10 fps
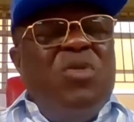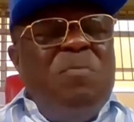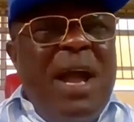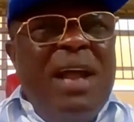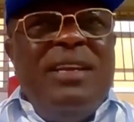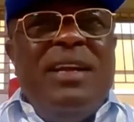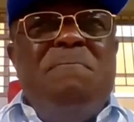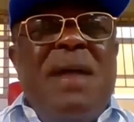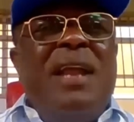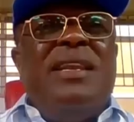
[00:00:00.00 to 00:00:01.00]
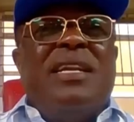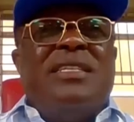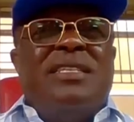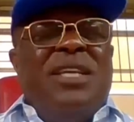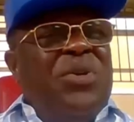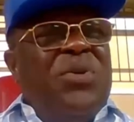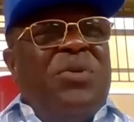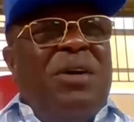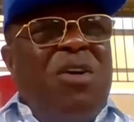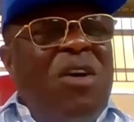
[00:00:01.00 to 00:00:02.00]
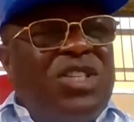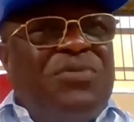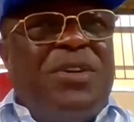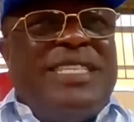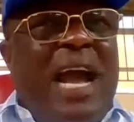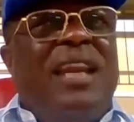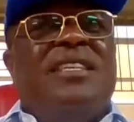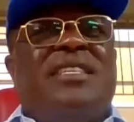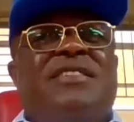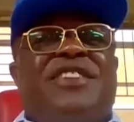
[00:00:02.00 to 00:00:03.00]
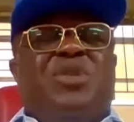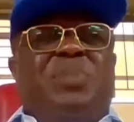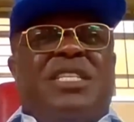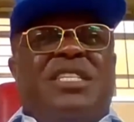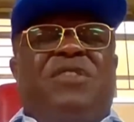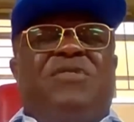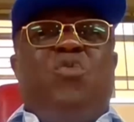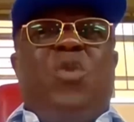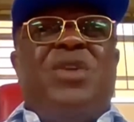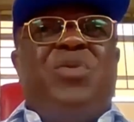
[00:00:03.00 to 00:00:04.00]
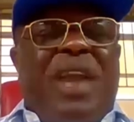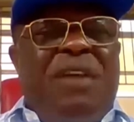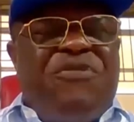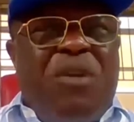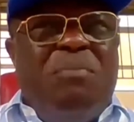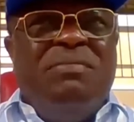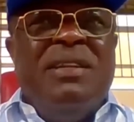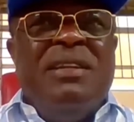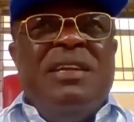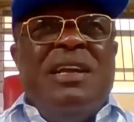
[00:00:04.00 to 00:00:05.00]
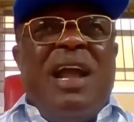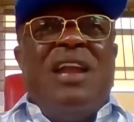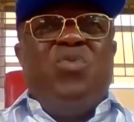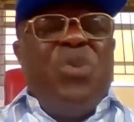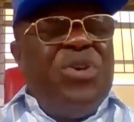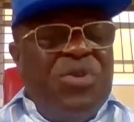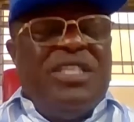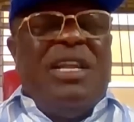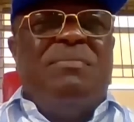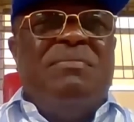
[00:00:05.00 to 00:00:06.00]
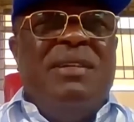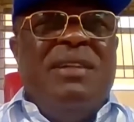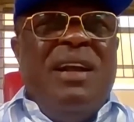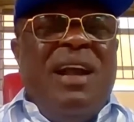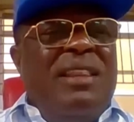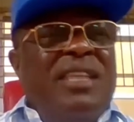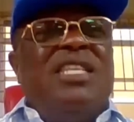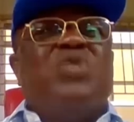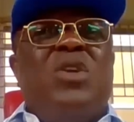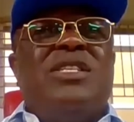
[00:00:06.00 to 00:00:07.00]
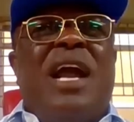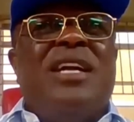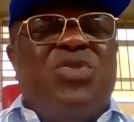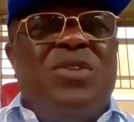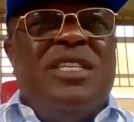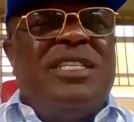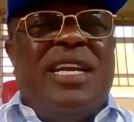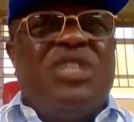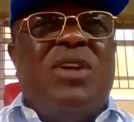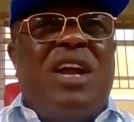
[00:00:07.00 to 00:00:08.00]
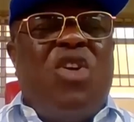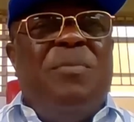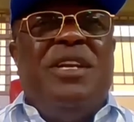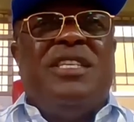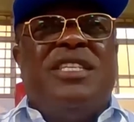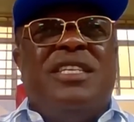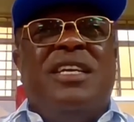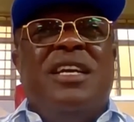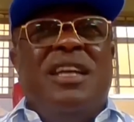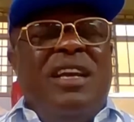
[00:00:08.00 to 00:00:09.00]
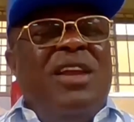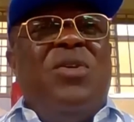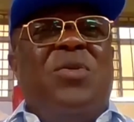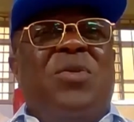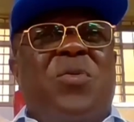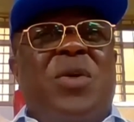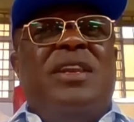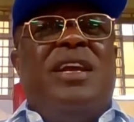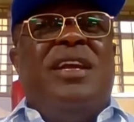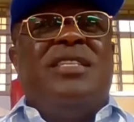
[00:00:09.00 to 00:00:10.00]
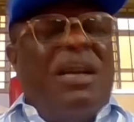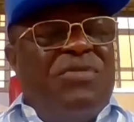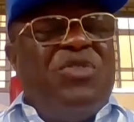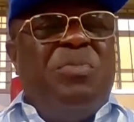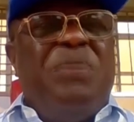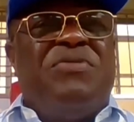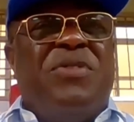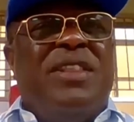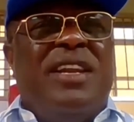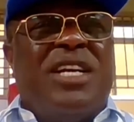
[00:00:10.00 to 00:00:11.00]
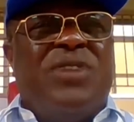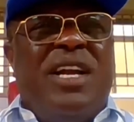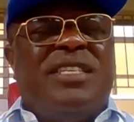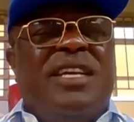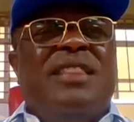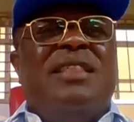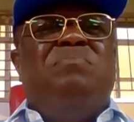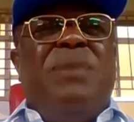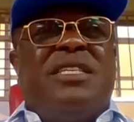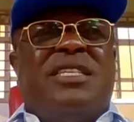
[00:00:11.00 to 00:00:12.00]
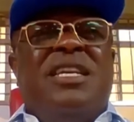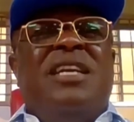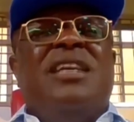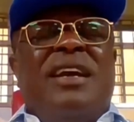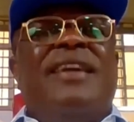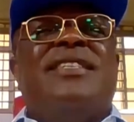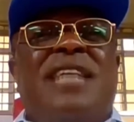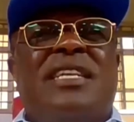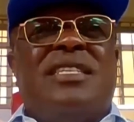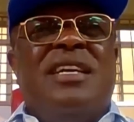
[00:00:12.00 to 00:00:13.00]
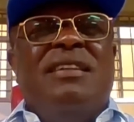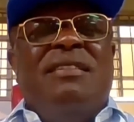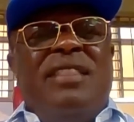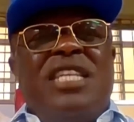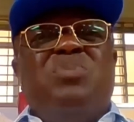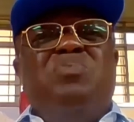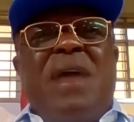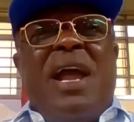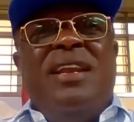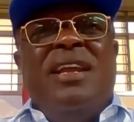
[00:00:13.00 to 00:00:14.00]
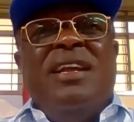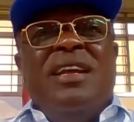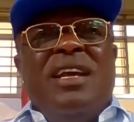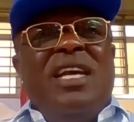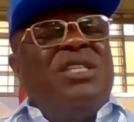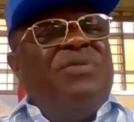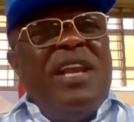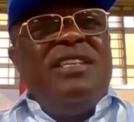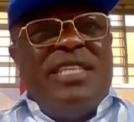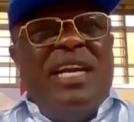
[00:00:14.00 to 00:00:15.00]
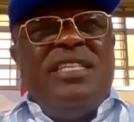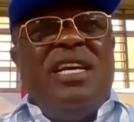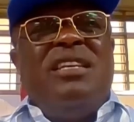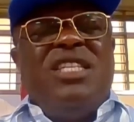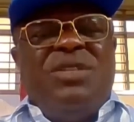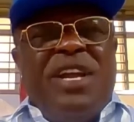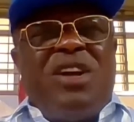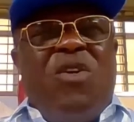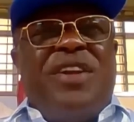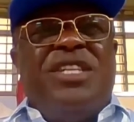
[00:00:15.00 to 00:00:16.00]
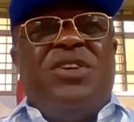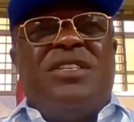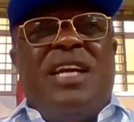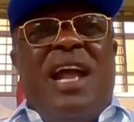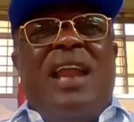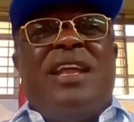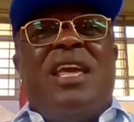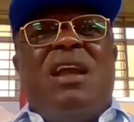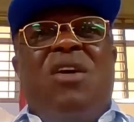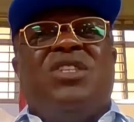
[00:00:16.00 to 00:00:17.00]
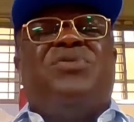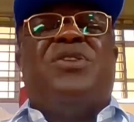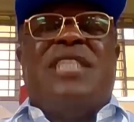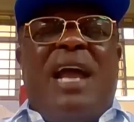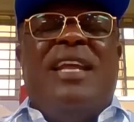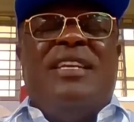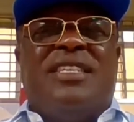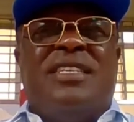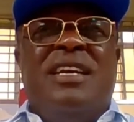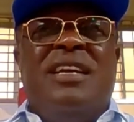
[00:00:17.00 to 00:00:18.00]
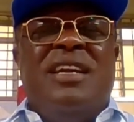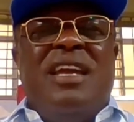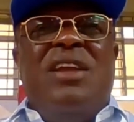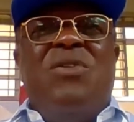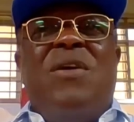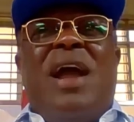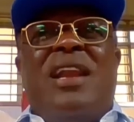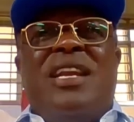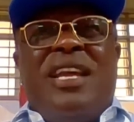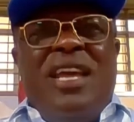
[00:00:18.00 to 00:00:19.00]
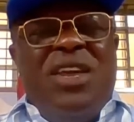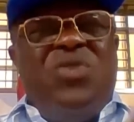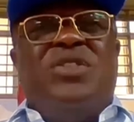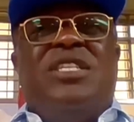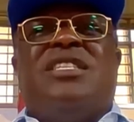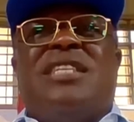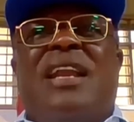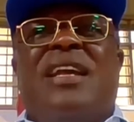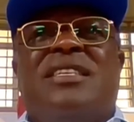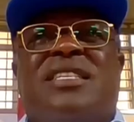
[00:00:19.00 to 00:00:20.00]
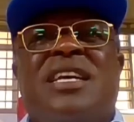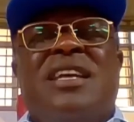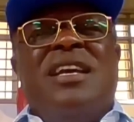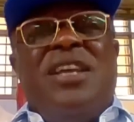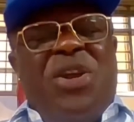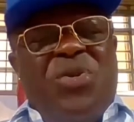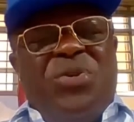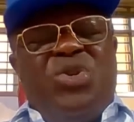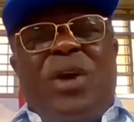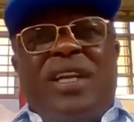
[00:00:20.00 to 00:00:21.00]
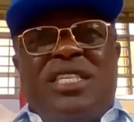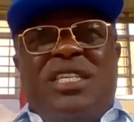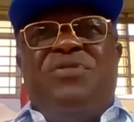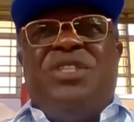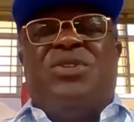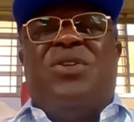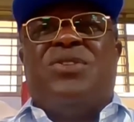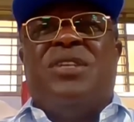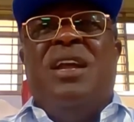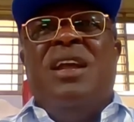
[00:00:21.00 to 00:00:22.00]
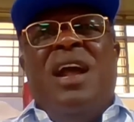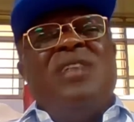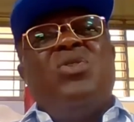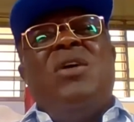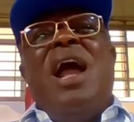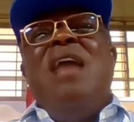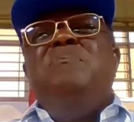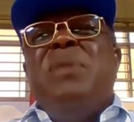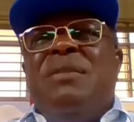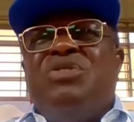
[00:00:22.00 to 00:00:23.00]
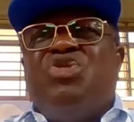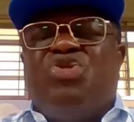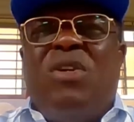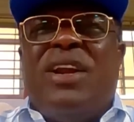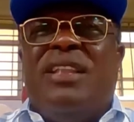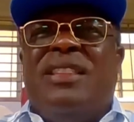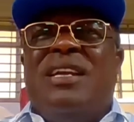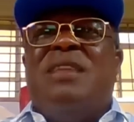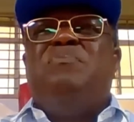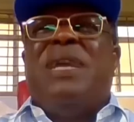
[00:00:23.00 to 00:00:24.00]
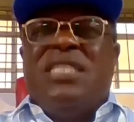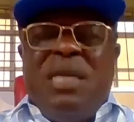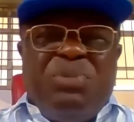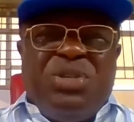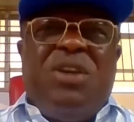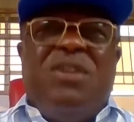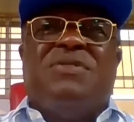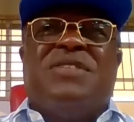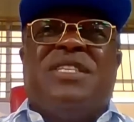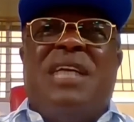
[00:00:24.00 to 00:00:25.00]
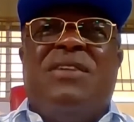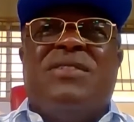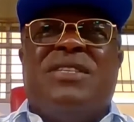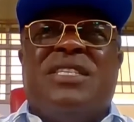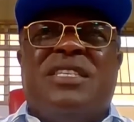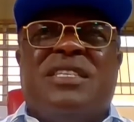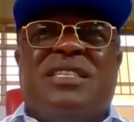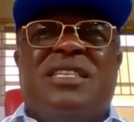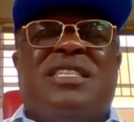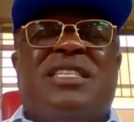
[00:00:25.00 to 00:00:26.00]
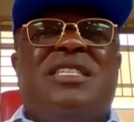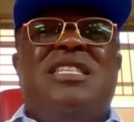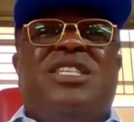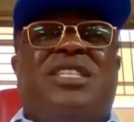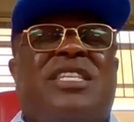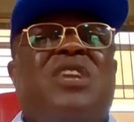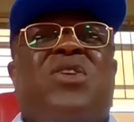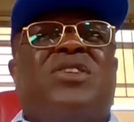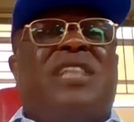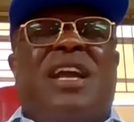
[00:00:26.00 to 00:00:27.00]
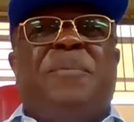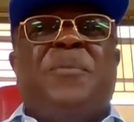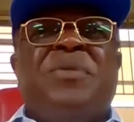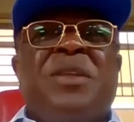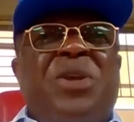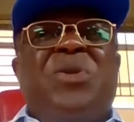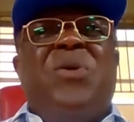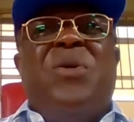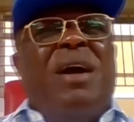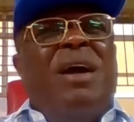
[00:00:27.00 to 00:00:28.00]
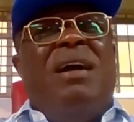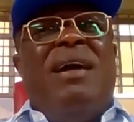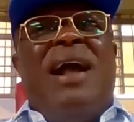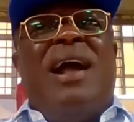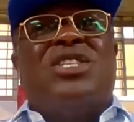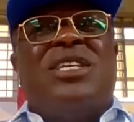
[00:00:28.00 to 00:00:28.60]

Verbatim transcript: a good man, a man that, you know, hunts for talent irrespective of where you came from, and we use them. And this is what I told international community, you know, when they interviewed me before the election. I said the best is that this man is very intelligent, is very courageous, and he hunts for talents, you know, and he uses talents, you know, to achieve results. And so I believe strongly that the perception of Southeast is still not, uh, you know, uh,